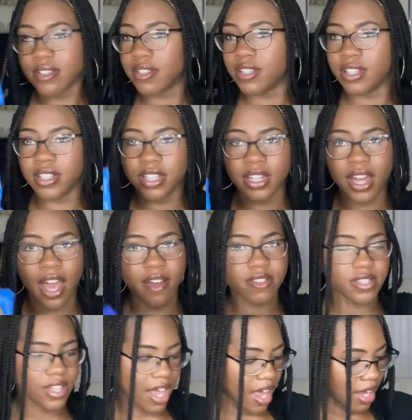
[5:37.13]
You need to have
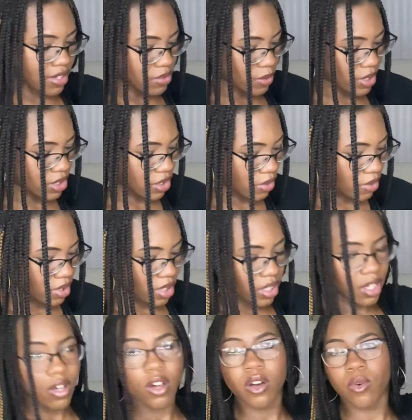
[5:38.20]
snacks with you
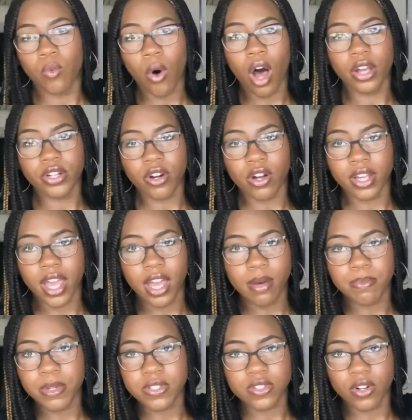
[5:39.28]
while you're on
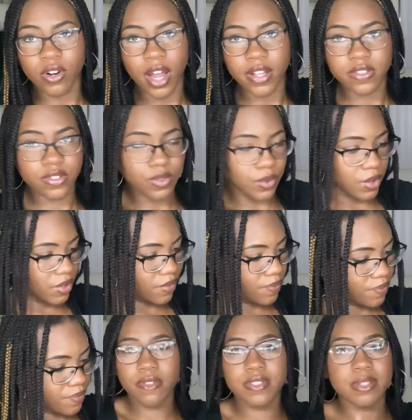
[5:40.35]
campus or at school.
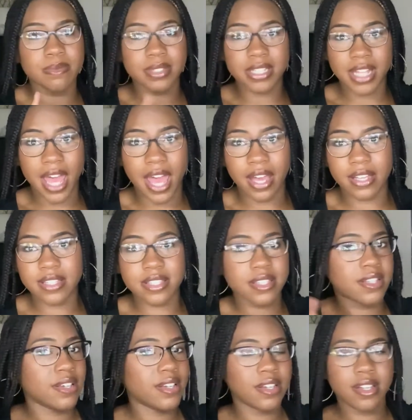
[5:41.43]
Some snacks.
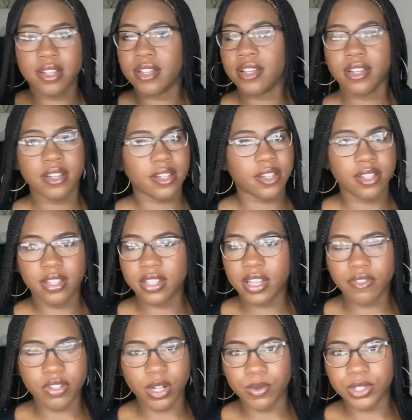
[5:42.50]
You
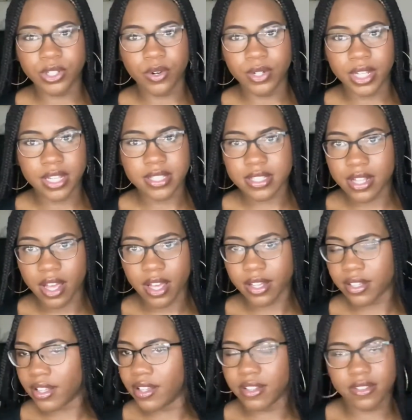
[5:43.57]
never know when you're gonna need a
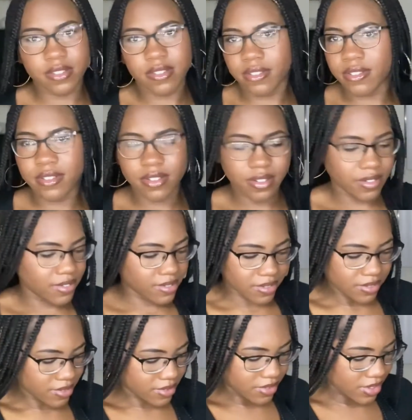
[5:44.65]
snack. It's
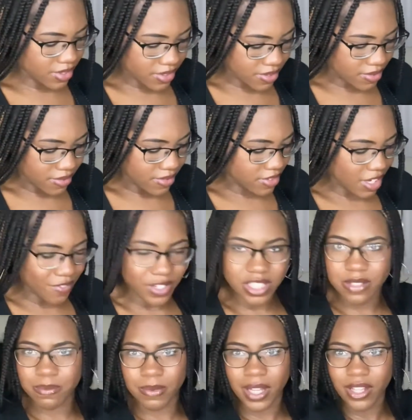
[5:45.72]
just
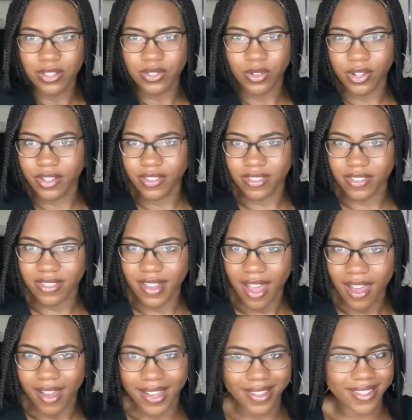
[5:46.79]
self-explanatory.
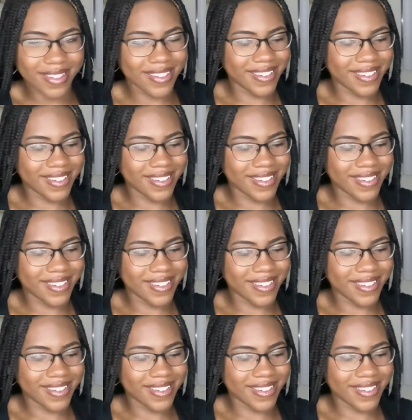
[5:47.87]
Snack.